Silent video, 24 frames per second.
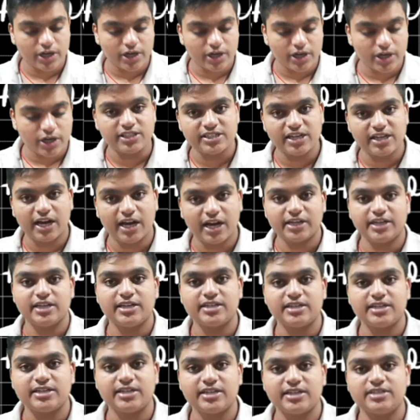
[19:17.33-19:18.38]
in your ncrt
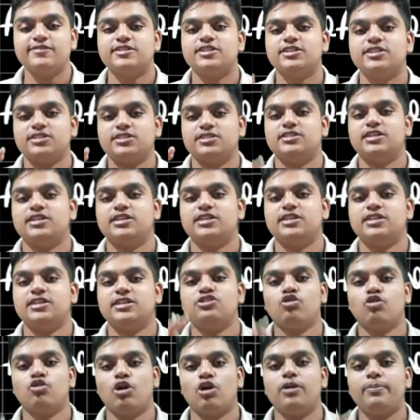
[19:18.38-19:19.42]
itself, since there
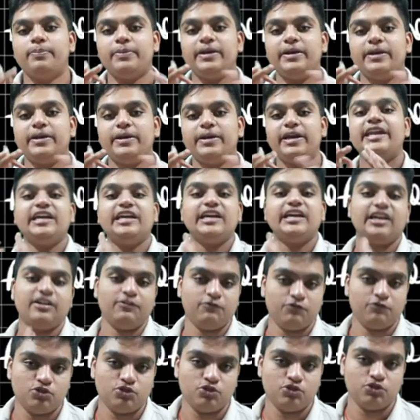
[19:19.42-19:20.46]
should not be any
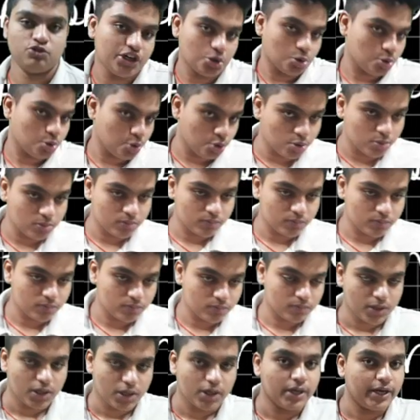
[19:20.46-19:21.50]
confusion to you.
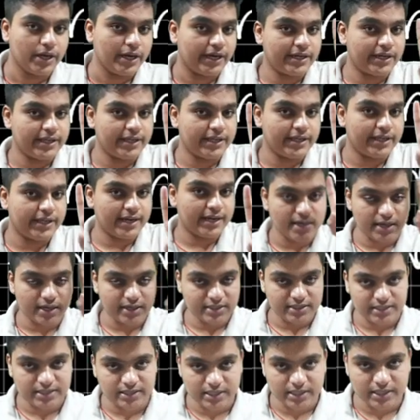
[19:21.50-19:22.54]
It gets
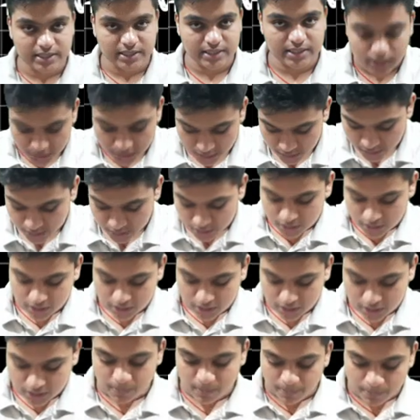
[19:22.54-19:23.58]
arrested
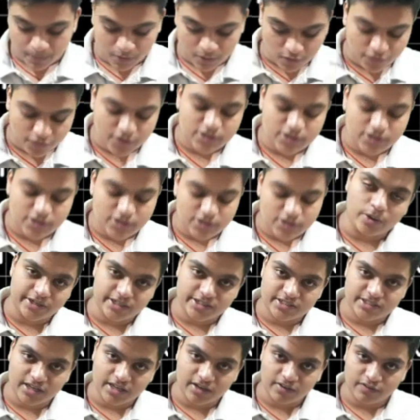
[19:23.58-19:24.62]
in the prophase 1
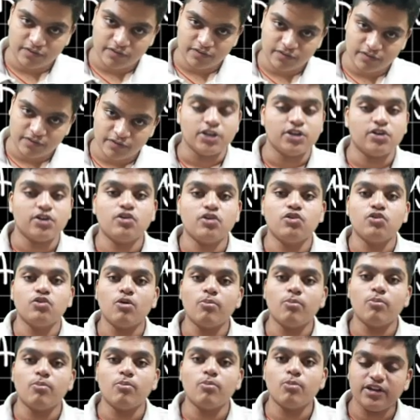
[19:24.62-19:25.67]
itself. Now
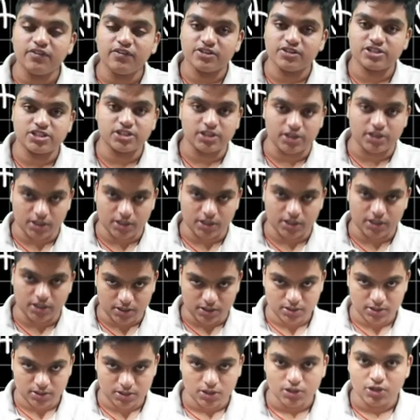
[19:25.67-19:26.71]
no more division
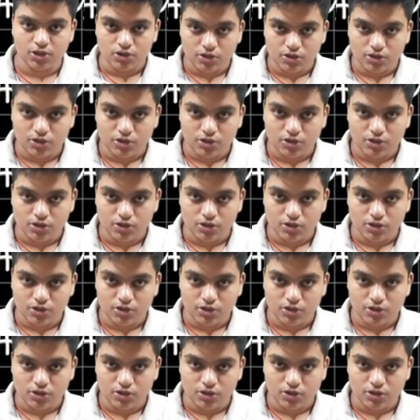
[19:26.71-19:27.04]
occurs.